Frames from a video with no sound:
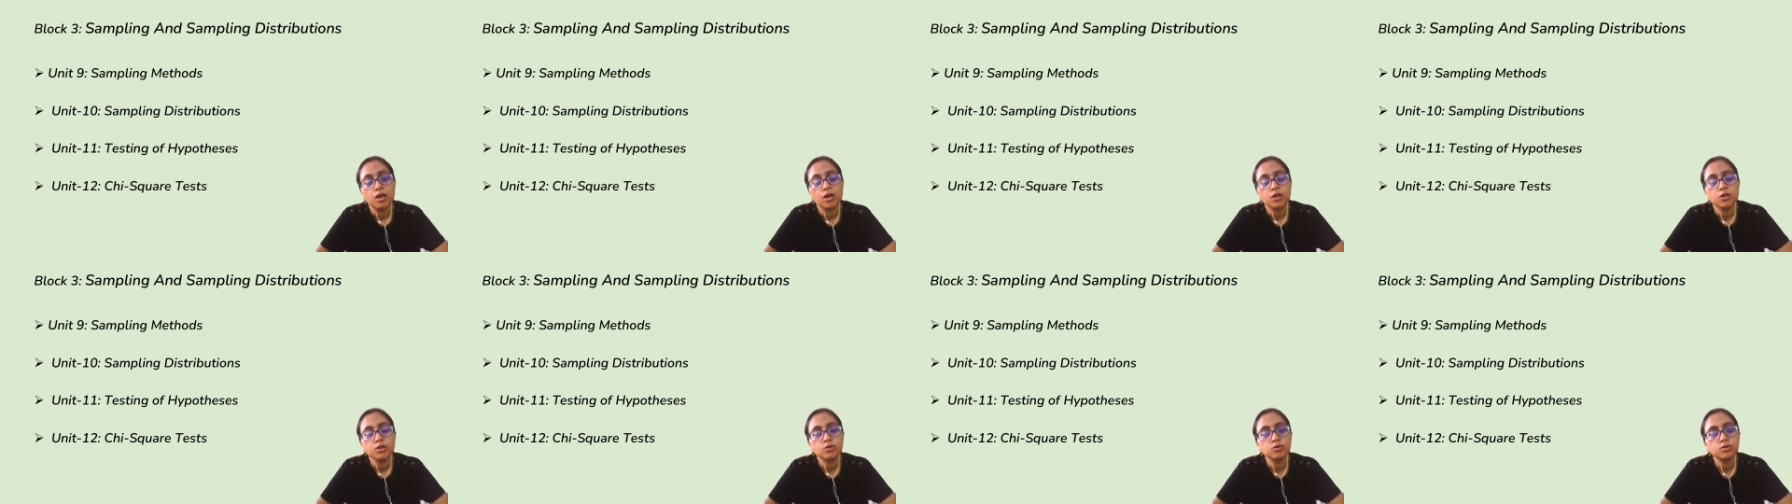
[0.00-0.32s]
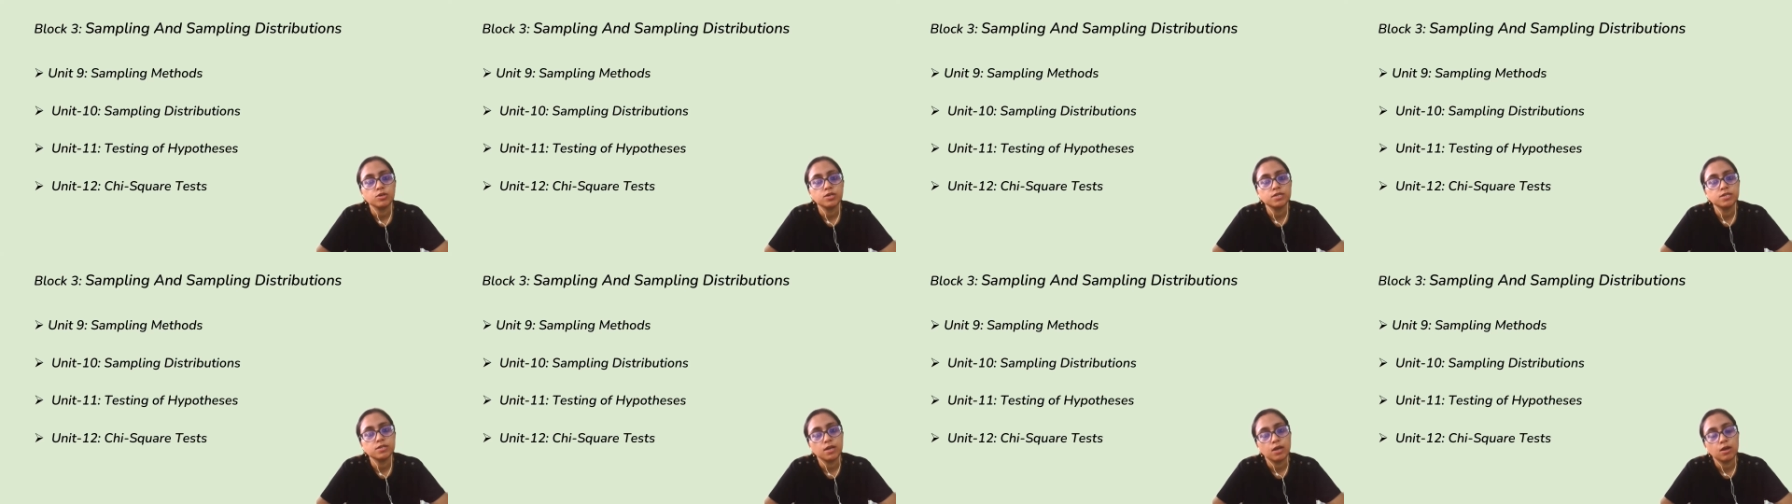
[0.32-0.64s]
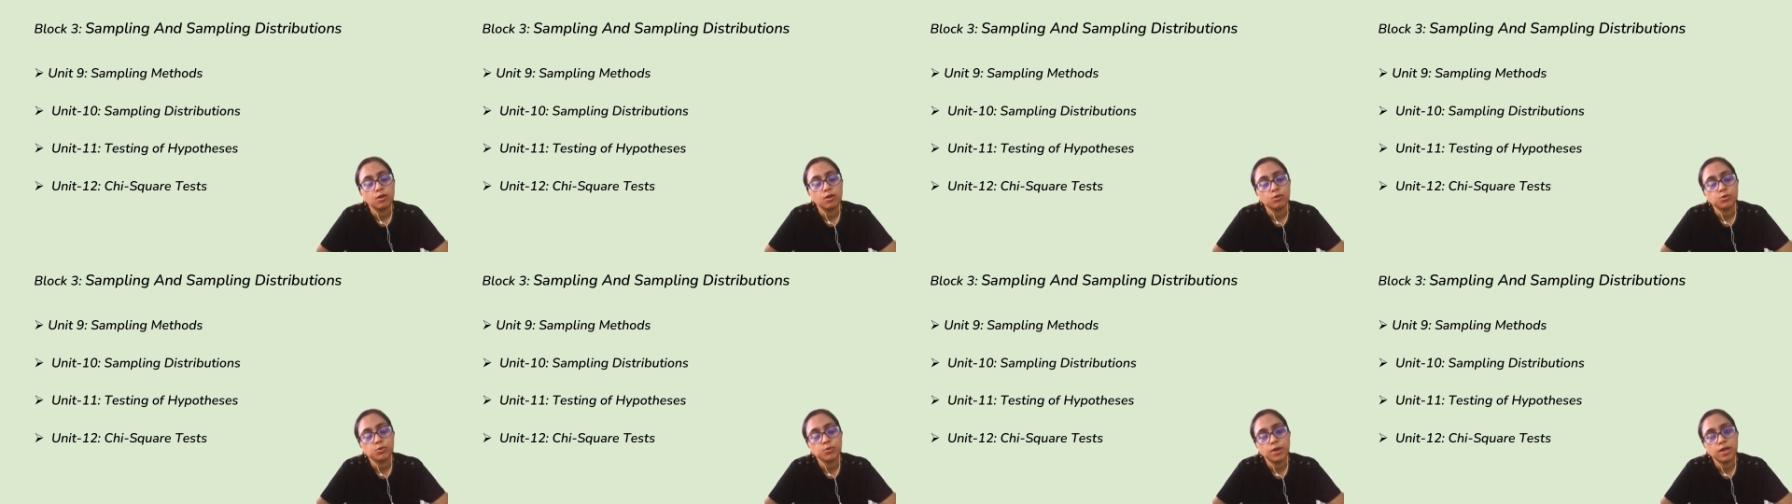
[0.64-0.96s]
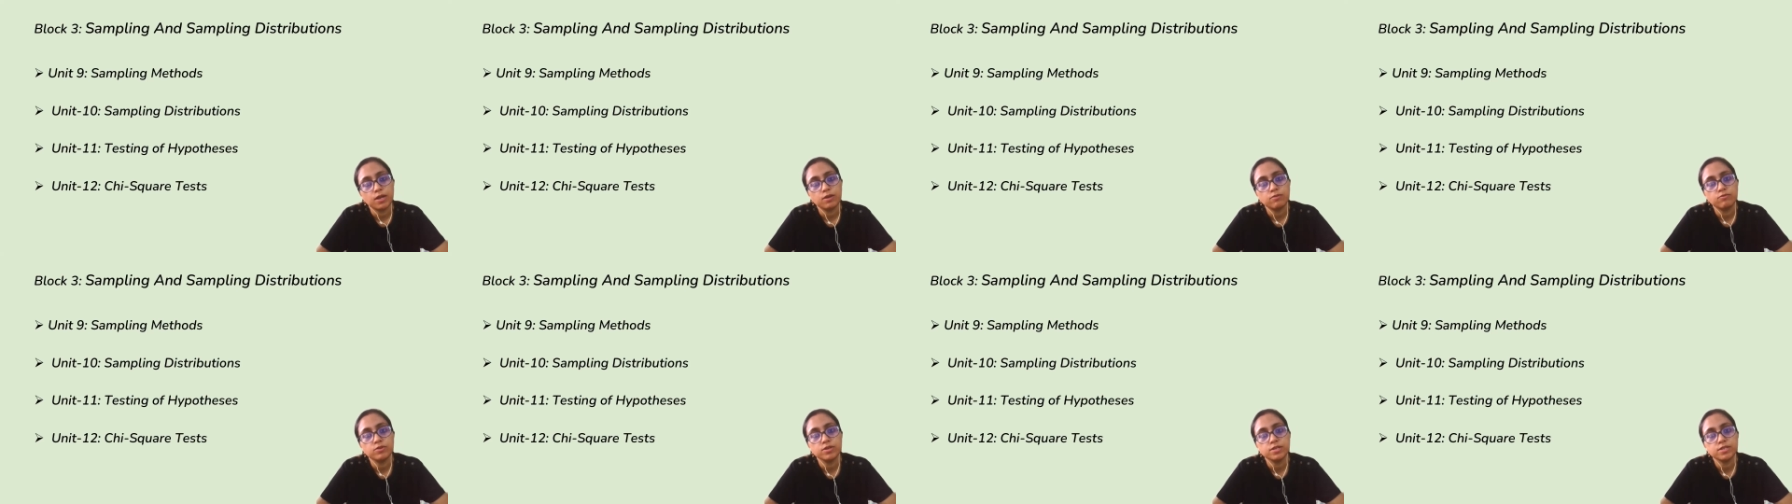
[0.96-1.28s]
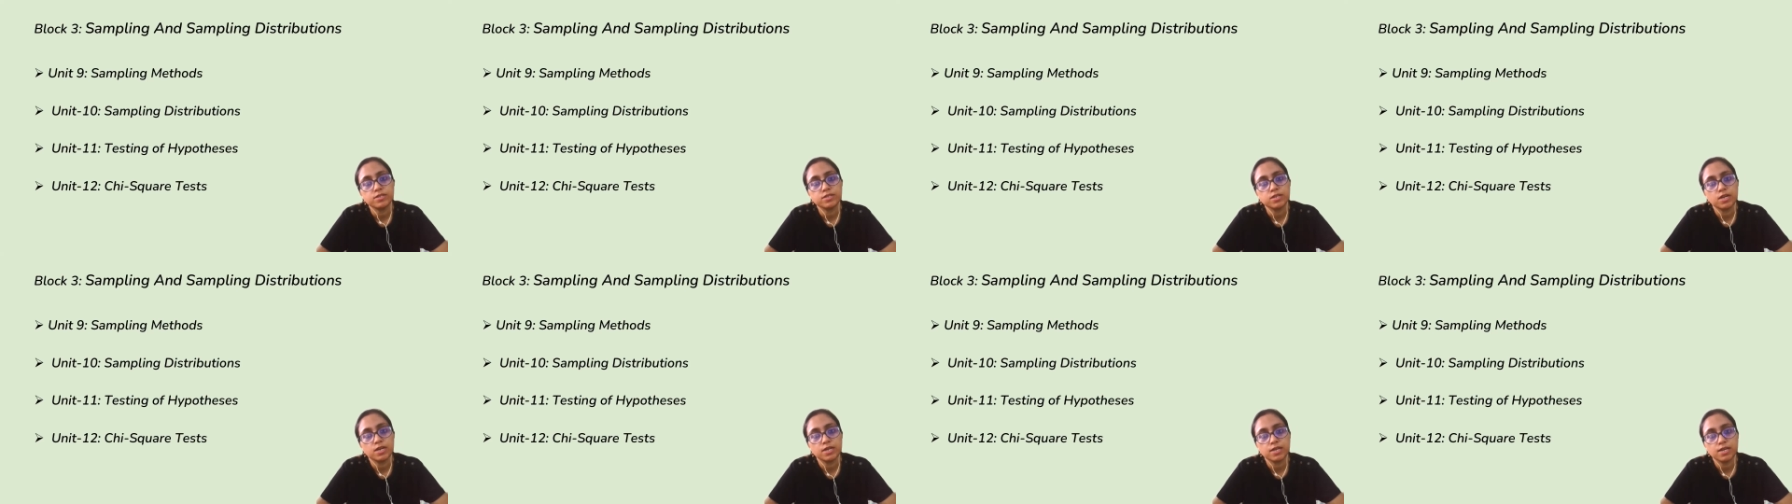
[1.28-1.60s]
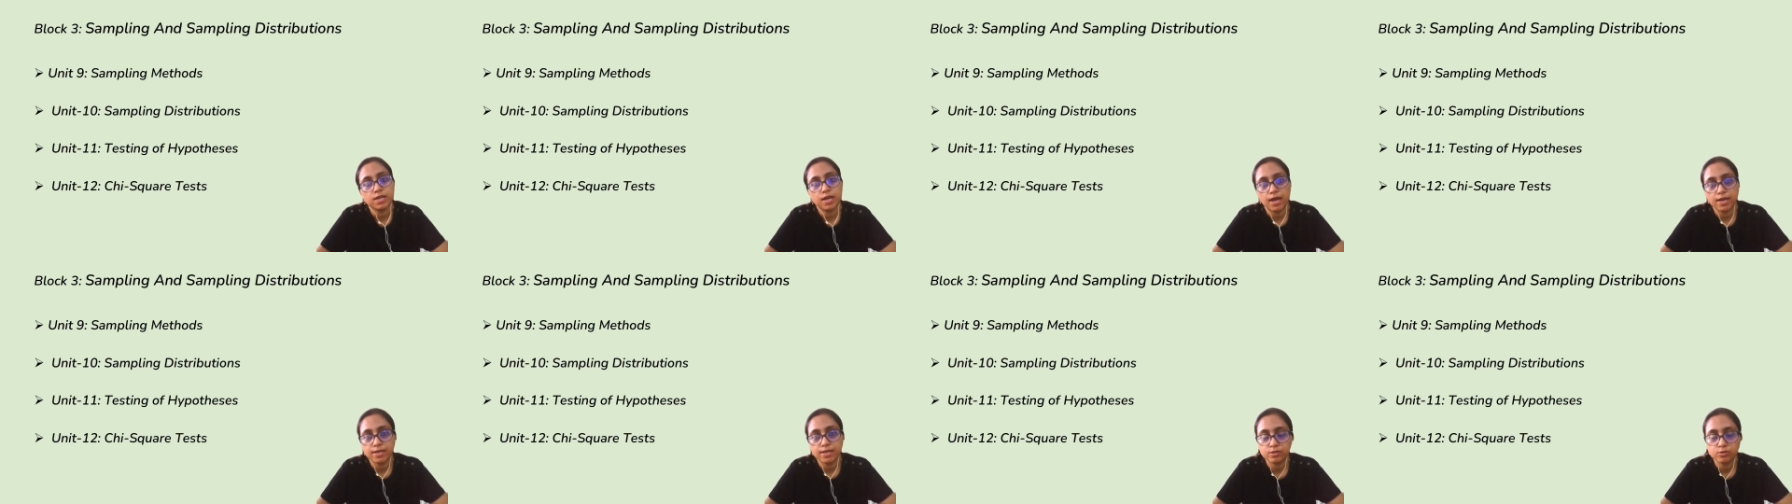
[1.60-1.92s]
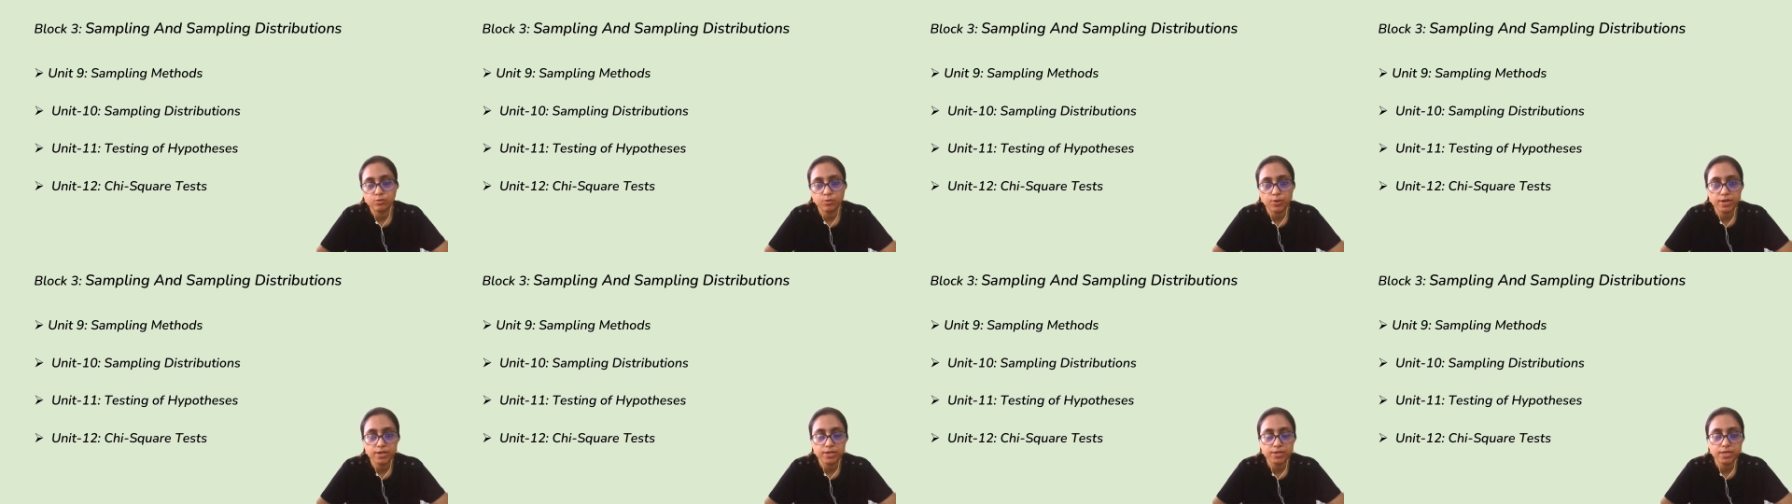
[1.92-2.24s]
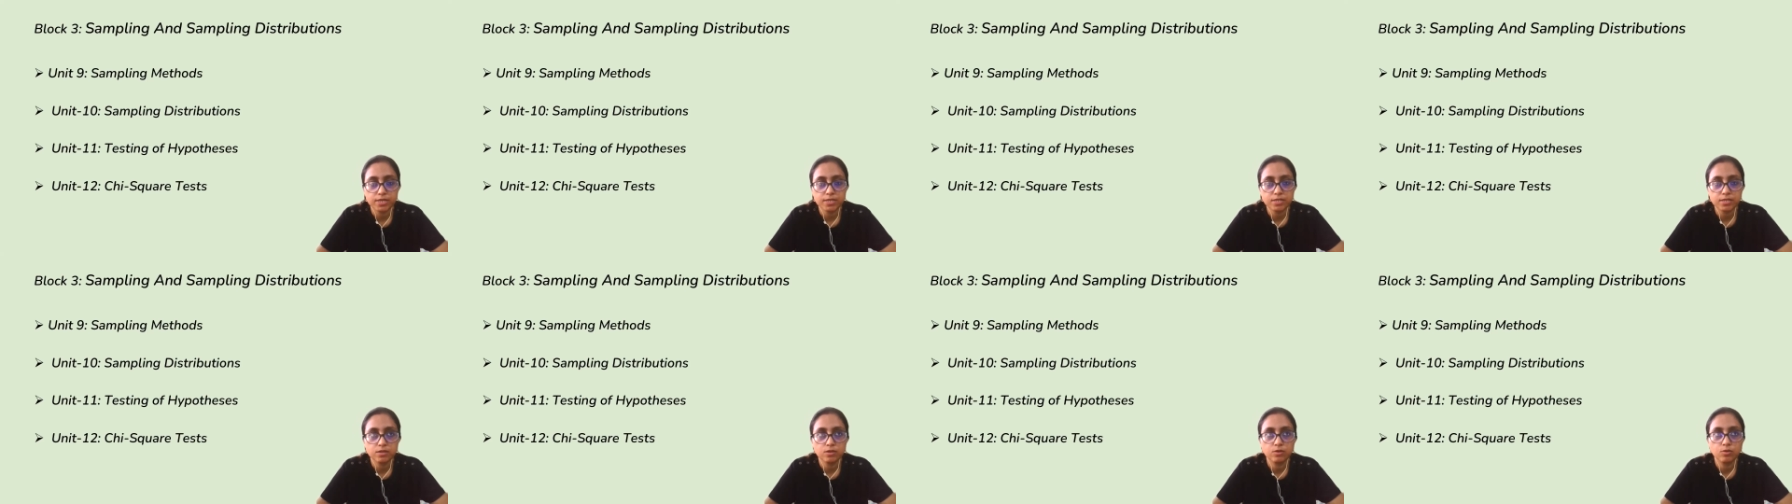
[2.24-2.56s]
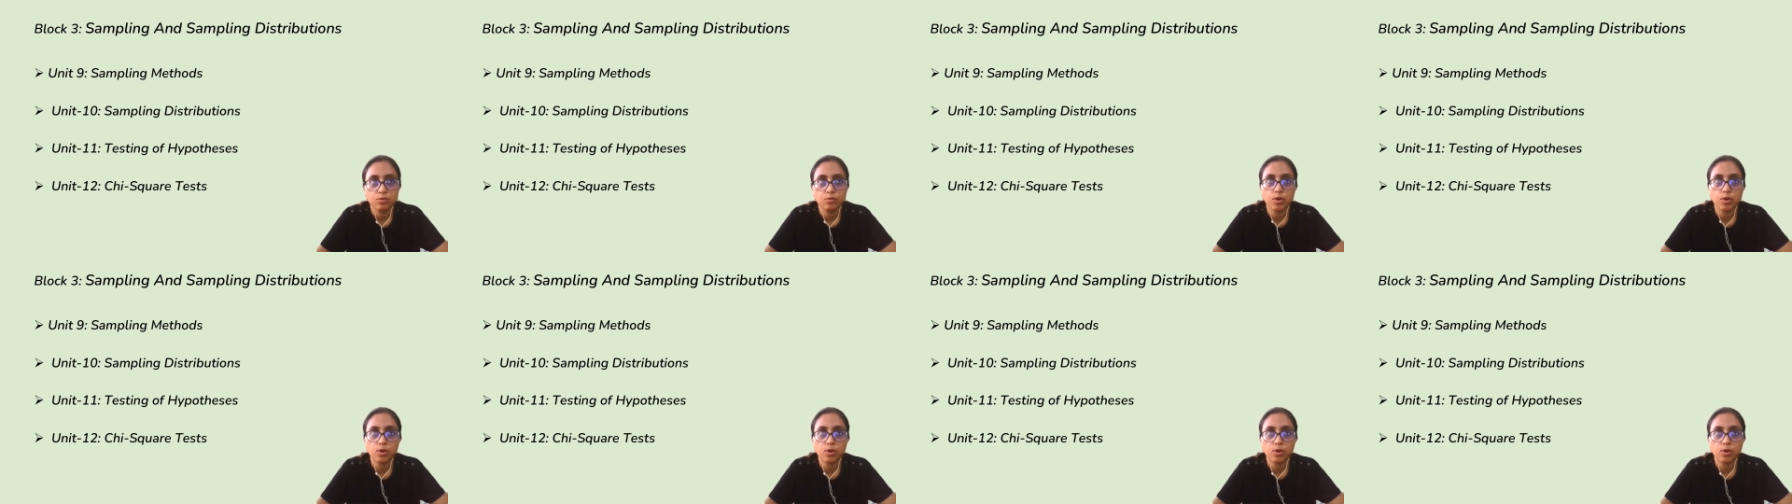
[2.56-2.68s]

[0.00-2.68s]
Unit 12, we study chi-square test.